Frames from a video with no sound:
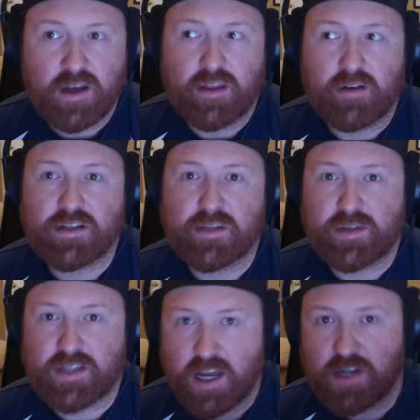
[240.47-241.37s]
there is the
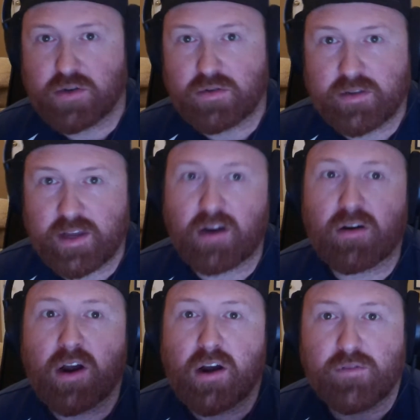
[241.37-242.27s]
potential there
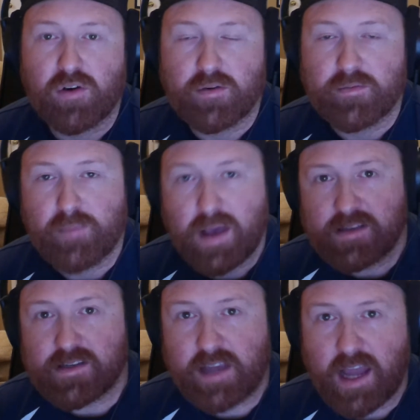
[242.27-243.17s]
for
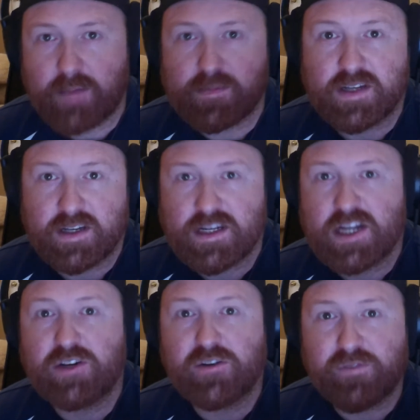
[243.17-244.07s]
amazing games to
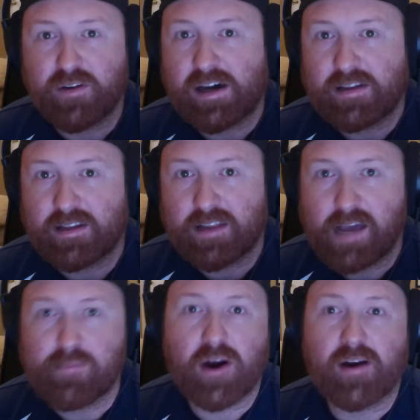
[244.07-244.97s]
continue to fill out the
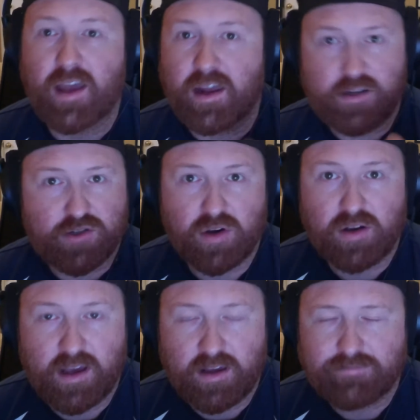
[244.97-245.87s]
library and, draw
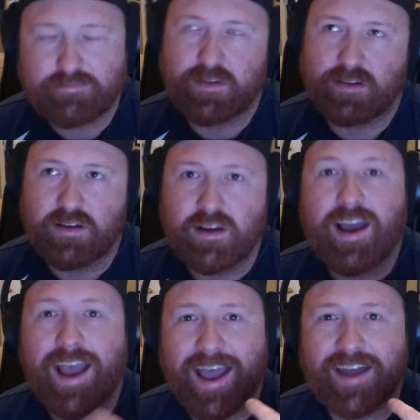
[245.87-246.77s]
in,
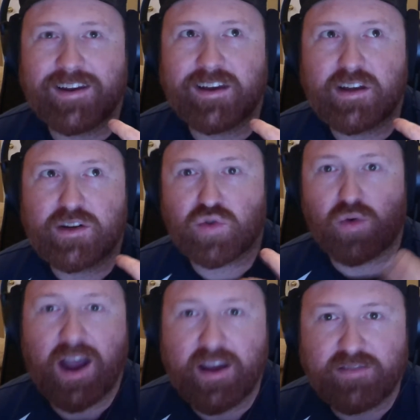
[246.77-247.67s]
and
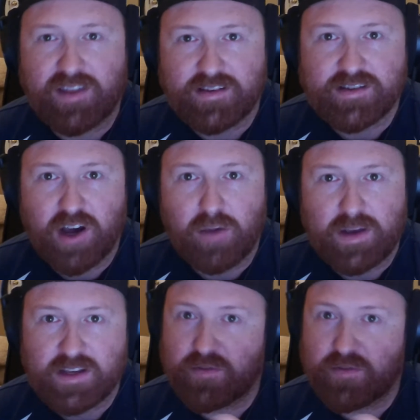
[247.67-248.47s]
drive the install base